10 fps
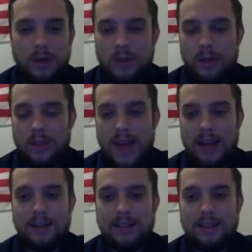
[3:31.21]
That
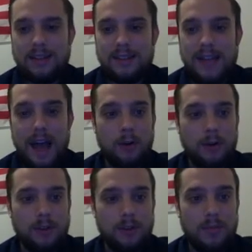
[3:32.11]
is the
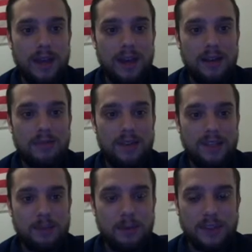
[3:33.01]
algorithm that
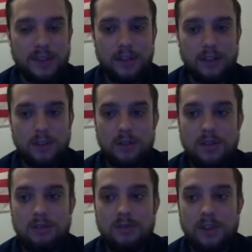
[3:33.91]
Facebook is going to use to
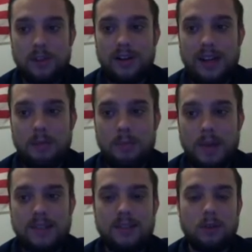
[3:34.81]
figure out how to
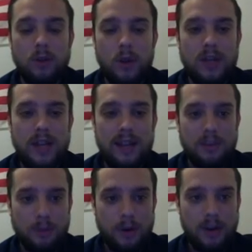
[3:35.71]
best locate the
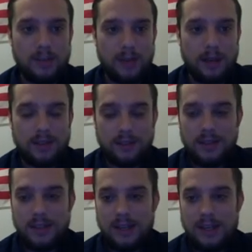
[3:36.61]
prospect.
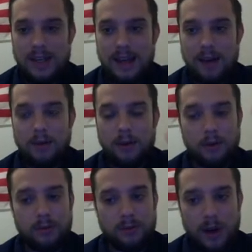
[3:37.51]
Now, there are a
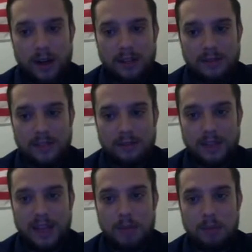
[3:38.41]
variety of different
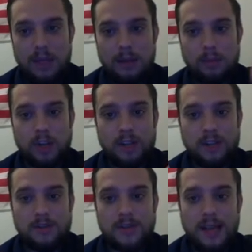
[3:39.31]
campaign
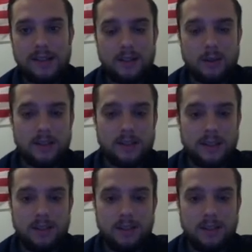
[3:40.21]
objectives, as you'll see